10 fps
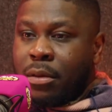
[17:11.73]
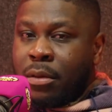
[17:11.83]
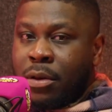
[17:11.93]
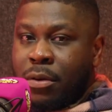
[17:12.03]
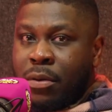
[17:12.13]

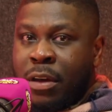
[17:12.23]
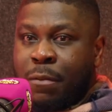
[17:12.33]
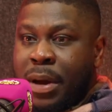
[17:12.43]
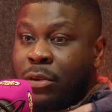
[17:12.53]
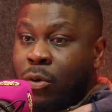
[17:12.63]
you know,
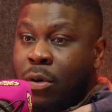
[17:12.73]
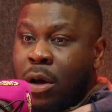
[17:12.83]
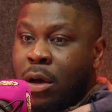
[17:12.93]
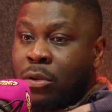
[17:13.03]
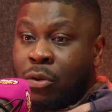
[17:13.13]
if my
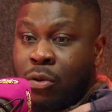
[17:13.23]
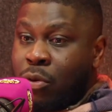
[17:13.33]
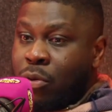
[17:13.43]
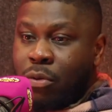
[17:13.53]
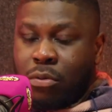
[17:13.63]
daughter
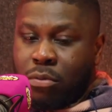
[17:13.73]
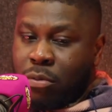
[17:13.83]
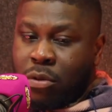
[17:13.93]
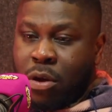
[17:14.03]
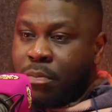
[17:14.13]
do
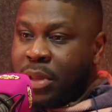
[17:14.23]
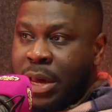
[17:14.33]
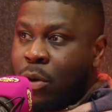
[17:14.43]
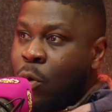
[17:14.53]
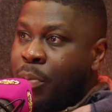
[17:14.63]

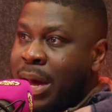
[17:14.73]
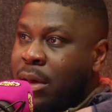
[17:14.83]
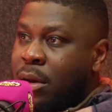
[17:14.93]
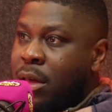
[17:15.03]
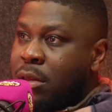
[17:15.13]
someday go
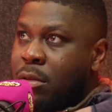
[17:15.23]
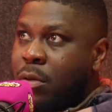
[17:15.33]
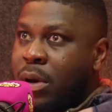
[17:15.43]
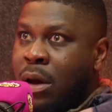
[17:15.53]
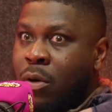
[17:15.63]
back and listen
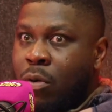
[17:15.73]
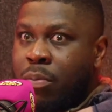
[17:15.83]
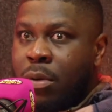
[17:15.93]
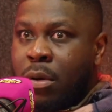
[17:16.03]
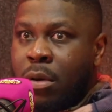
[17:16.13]
to it, I
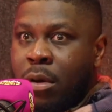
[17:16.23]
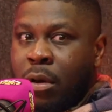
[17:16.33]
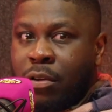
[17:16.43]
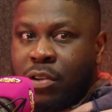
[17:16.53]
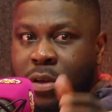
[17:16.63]
hope
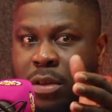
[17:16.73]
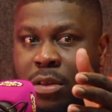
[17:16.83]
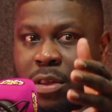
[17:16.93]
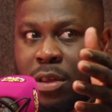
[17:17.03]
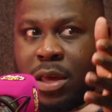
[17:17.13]
she can
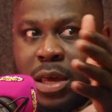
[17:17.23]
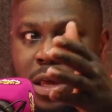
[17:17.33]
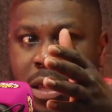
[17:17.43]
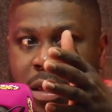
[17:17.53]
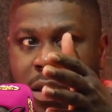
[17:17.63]
see